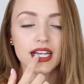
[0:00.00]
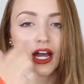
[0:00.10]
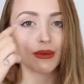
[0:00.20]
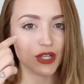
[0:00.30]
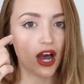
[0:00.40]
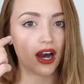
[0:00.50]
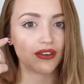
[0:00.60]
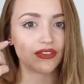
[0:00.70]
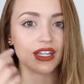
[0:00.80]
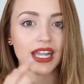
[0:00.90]
comes
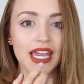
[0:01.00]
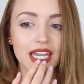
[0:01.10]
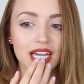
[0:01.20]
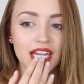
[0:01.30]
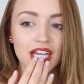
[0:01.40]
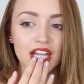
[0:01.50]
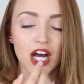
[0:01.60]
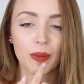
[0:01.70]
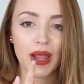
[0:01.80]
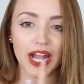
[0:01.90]
off. Like
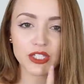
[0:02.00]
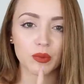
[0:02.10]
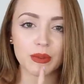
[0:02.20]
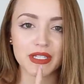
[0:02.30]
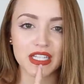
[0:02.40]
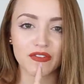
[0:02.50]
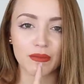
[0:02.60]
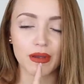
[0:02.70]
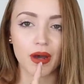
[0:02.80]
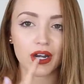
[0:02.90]
a patch will be missing
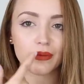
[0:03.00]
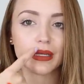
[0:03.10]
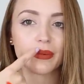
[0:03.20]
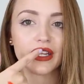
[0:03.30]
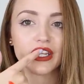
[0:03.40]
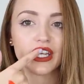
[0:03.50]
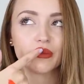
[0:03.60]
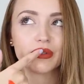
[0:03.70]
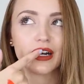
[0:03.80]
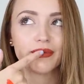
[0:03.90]
from my bottom lip and
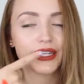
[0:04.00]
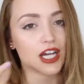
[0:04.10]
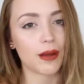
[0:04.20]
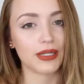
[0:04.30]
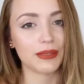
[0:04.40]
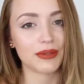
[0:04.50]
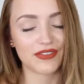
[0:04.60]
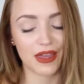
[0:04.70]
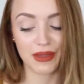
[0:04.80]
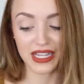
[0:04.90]
it'll be on my top lip,
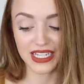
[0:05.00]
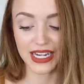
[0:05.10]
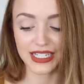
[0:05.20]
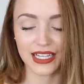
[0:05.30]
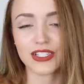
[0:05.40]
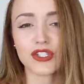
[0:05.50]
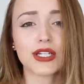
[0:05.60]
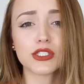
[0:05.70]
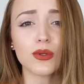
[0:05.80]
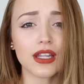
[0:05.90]
if that makes any sense. So
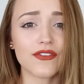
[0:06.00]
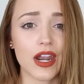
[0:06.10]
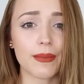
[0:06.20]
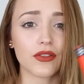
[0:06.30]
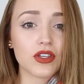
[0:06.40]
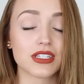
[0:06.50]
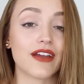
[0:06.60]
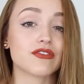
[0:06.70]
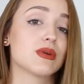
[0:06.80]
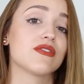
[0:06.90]
I don't love that about this. I
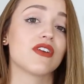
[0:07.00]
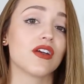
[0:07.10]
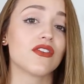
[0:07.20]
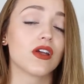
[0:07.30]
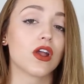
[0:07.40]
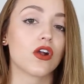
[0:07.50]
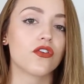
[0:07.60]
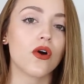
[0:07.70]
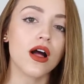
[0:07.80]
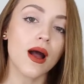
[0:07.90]
have to be very, very
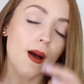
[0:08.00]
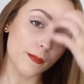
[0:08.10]
careful.